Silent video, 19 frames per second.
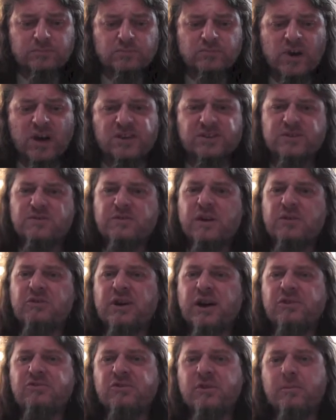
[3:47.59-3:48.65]
That's a
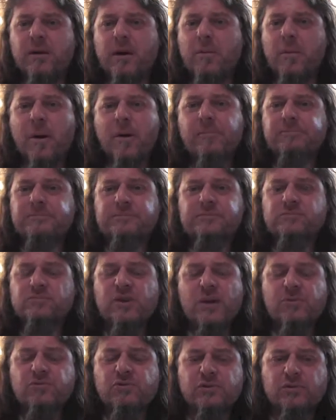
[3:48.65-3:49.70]
fantastic pepper.
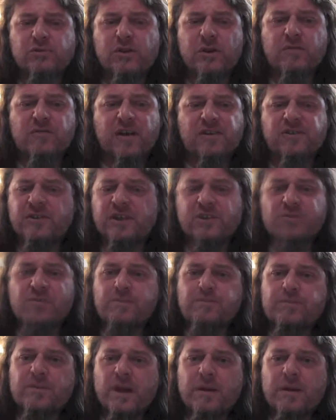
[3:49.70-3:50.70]
Absolutely fantastic.